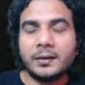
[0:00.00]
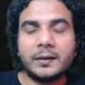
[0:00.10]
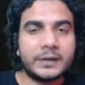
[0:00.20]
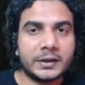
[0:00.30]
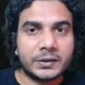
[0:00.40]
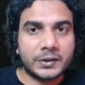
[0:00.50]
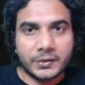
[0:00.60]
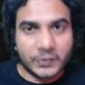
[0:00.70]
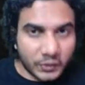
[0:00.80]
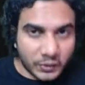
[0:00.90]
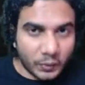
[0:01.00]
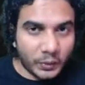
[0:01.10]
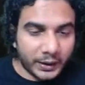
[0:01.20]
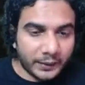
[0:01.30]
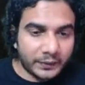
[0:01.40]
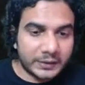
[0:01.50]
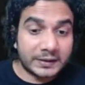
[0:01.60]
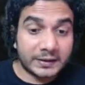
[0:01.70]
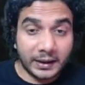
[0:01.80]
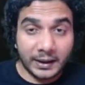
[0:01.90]
which is 2a, which
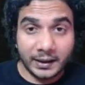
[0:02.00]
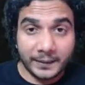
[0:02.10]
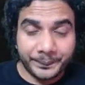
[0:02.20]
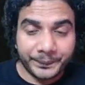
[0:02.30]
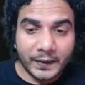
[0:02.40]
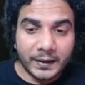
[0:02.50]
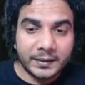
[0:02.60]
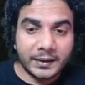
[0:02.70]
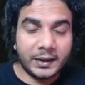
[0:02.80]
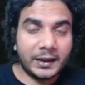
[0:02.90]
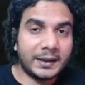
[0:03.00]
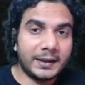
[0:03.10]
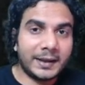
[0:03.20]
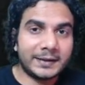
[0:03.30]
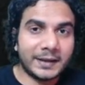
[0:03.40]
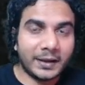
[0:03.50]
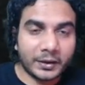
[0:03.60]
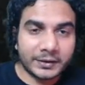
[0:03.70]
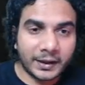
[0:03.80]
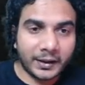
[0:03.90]
is k, then you'll get the
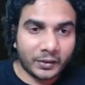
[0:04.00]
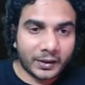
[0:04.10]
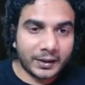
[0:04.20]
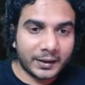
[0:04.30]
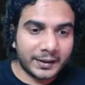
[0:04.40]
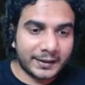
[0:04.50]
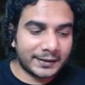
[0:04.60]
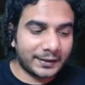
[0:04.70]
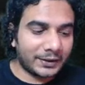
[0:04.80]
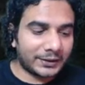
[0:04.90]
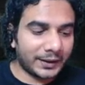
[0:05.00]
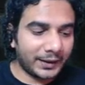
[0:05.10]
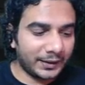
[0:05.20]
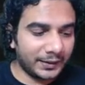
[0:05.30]
eccentricity, all right? Eccentricity.